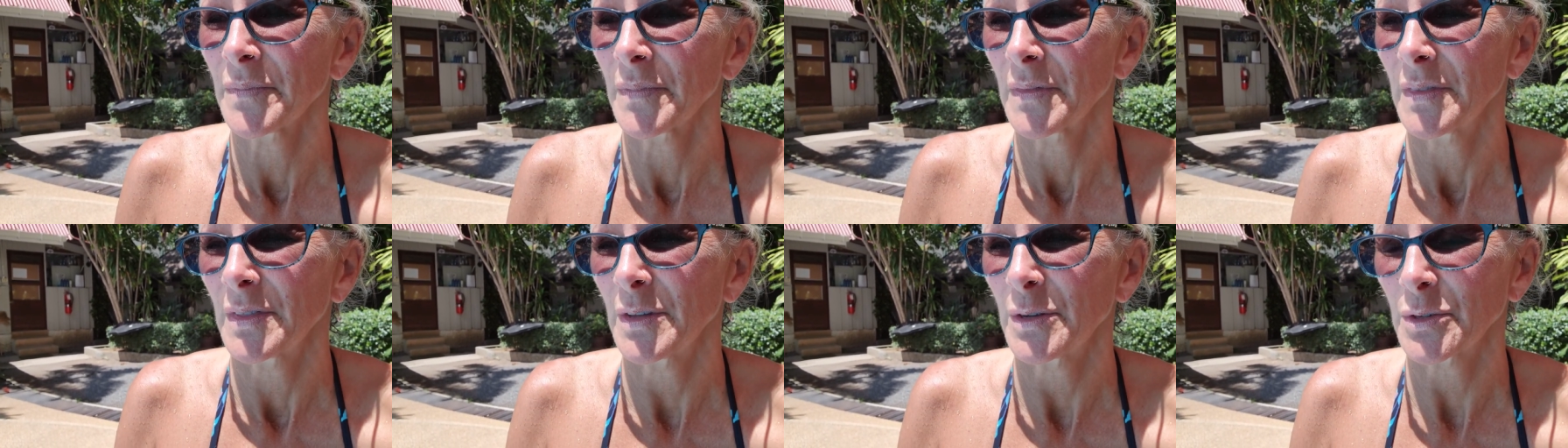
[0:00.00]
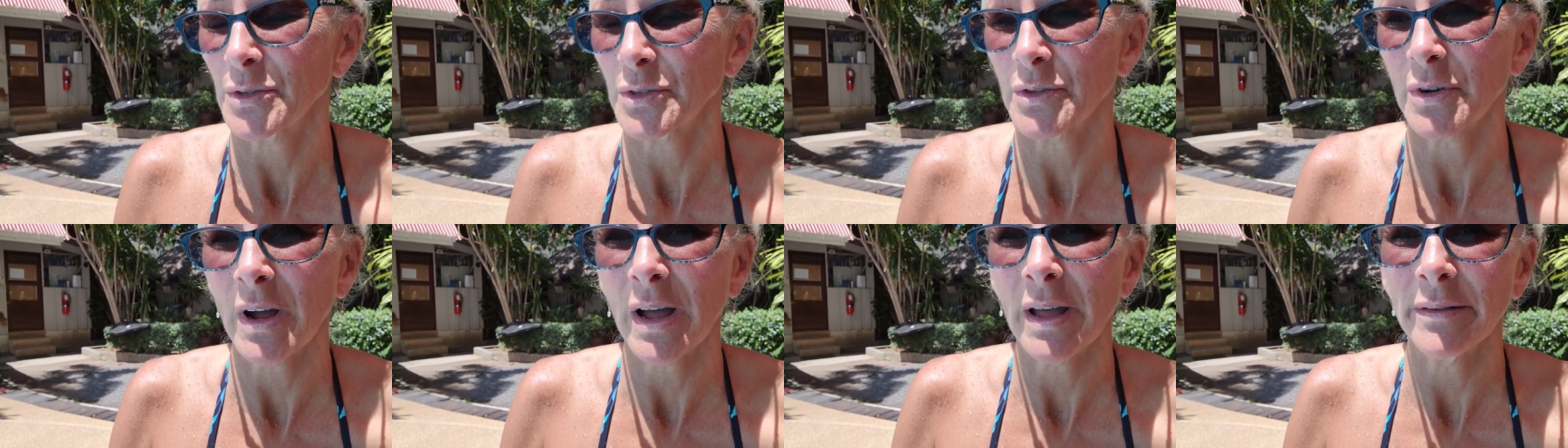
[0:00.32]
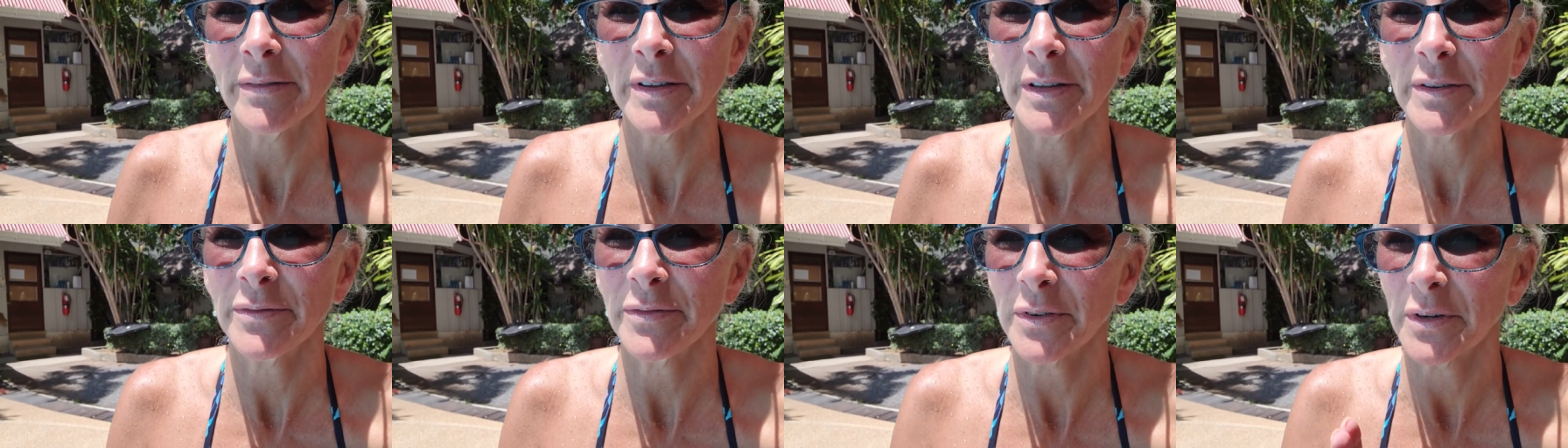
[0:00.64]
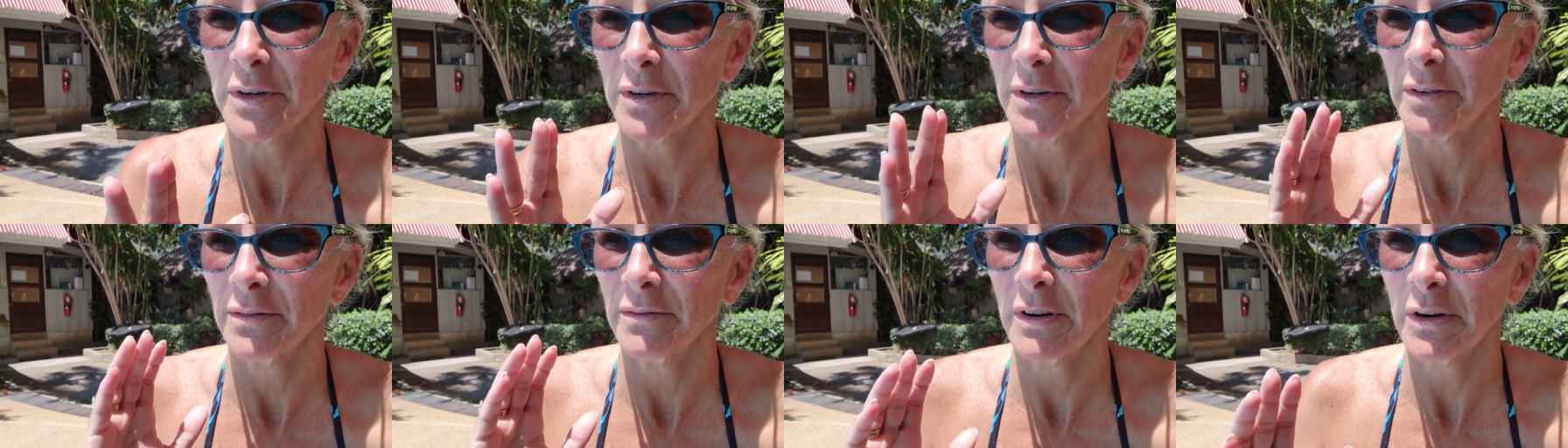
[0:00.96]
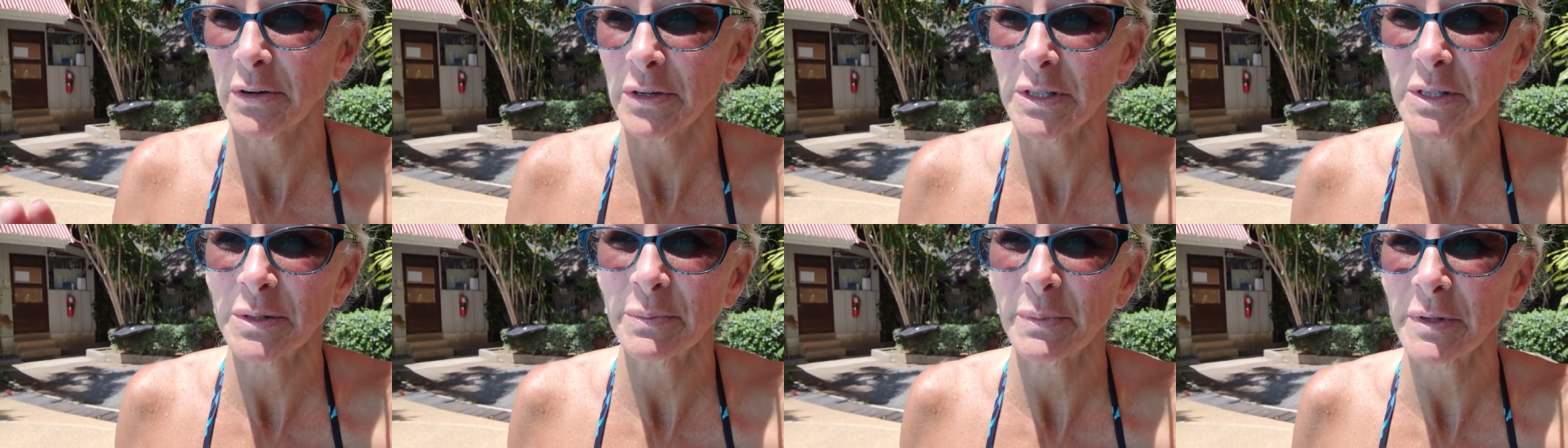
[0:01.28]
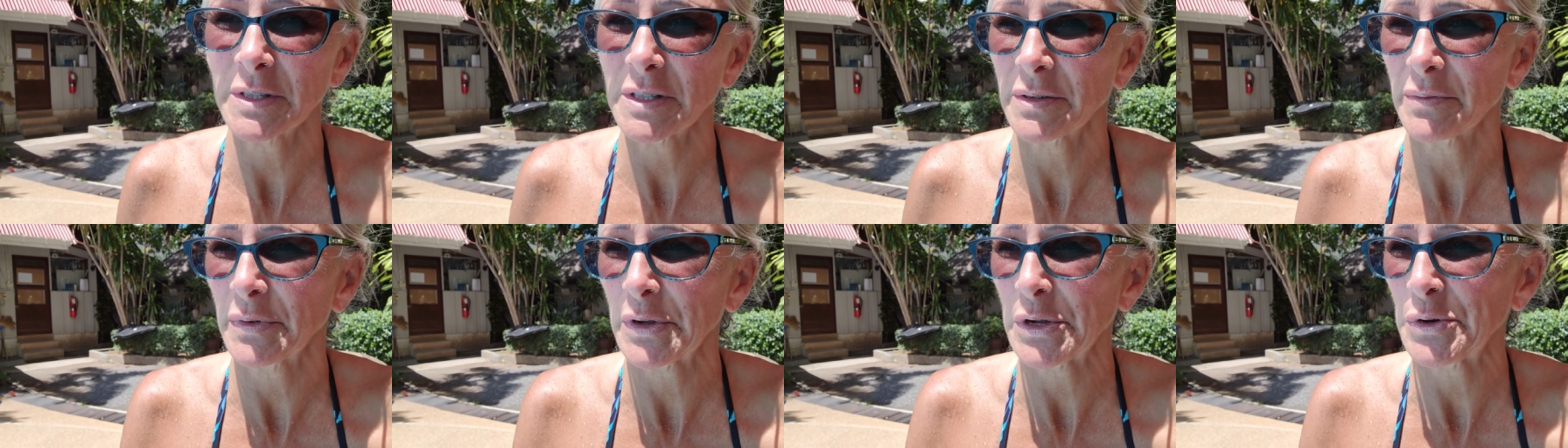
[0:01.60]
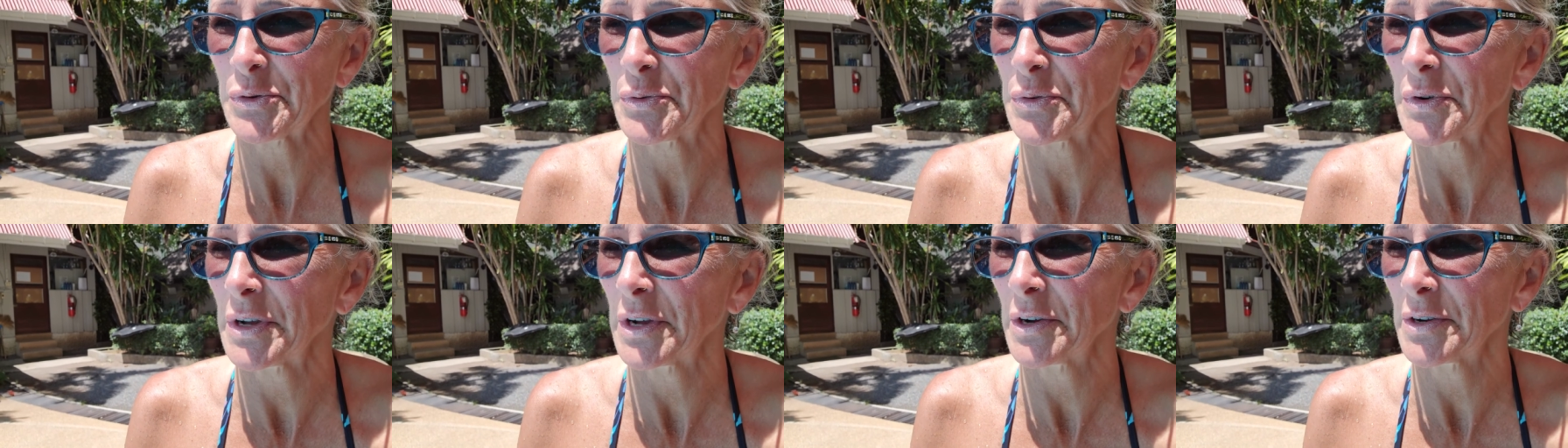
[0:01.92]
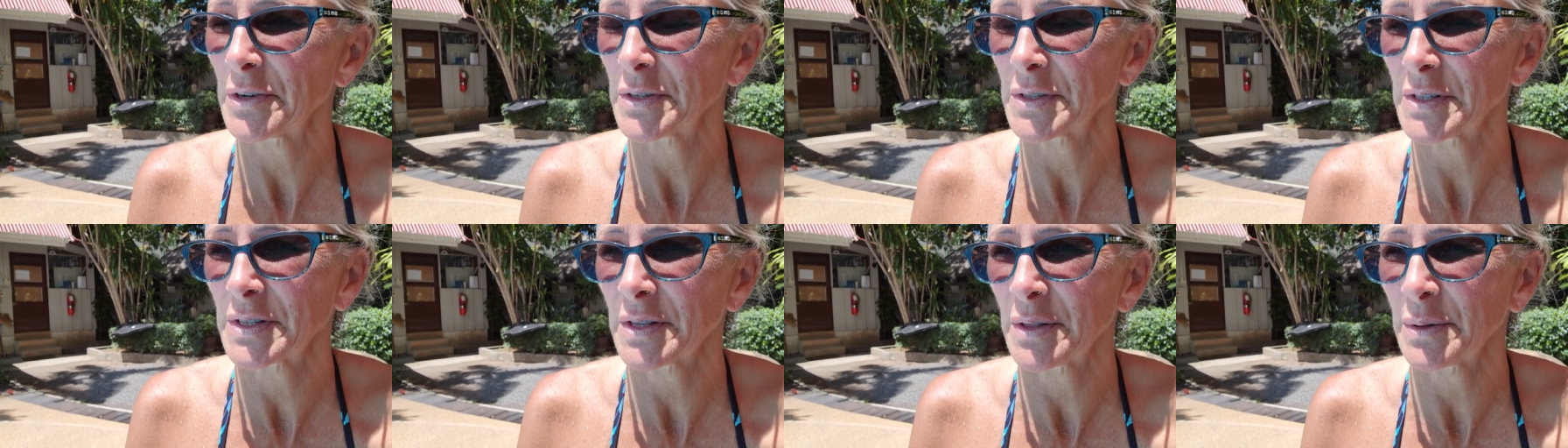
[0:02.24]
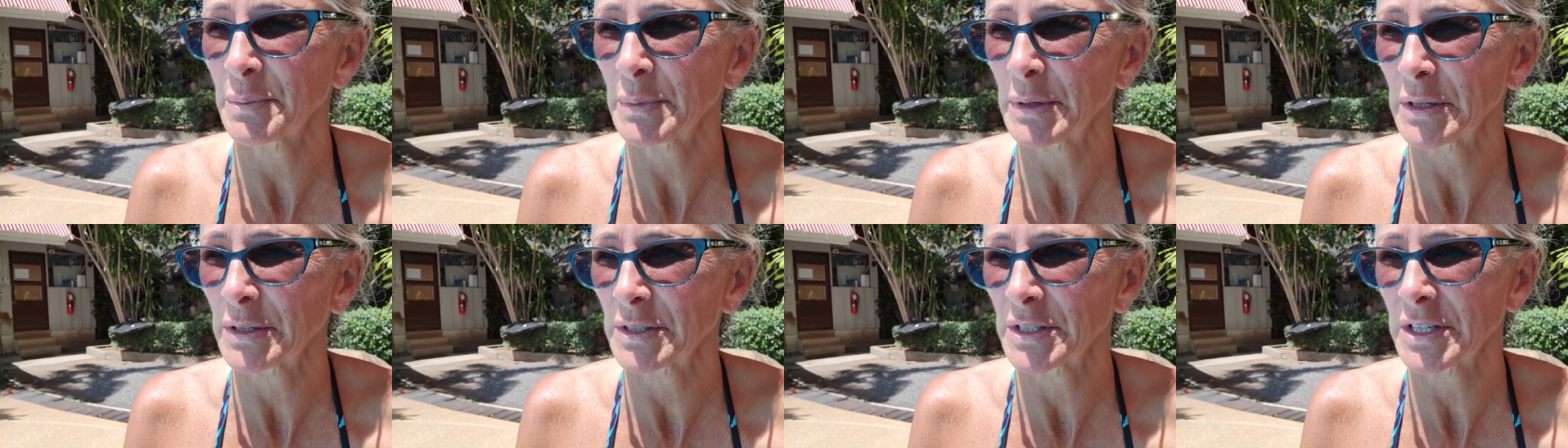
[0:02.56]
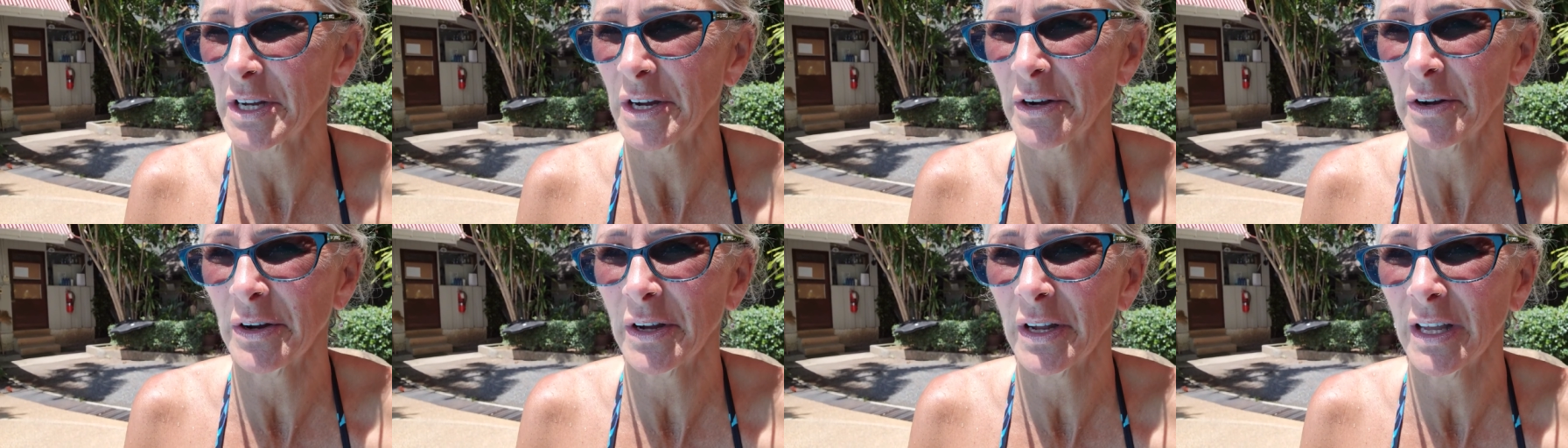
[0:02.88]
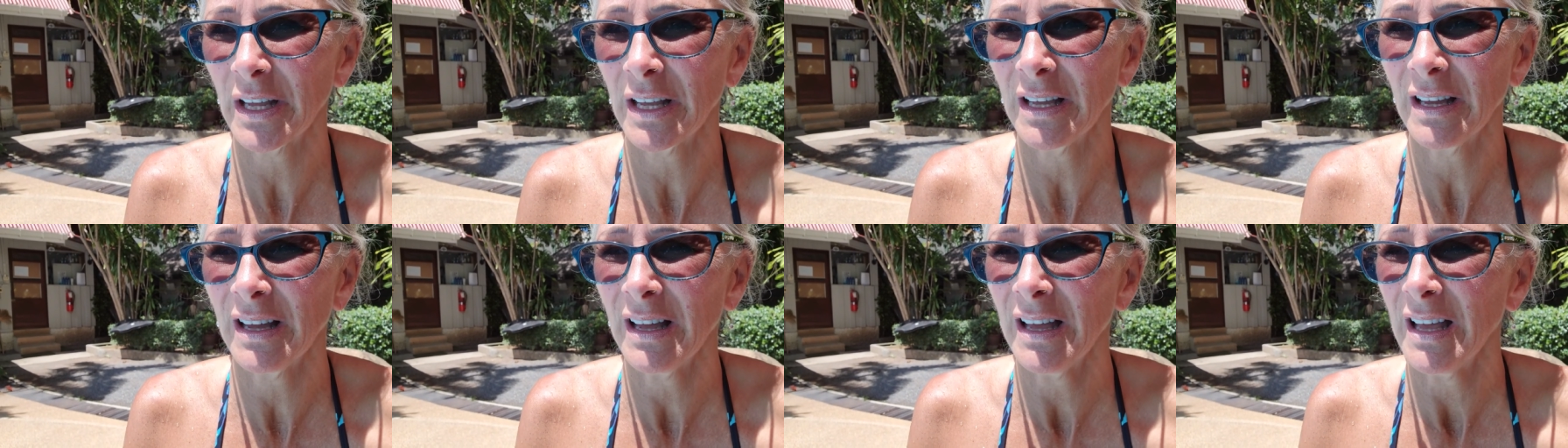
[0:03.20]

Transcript: They're striving for very specific careers in the military.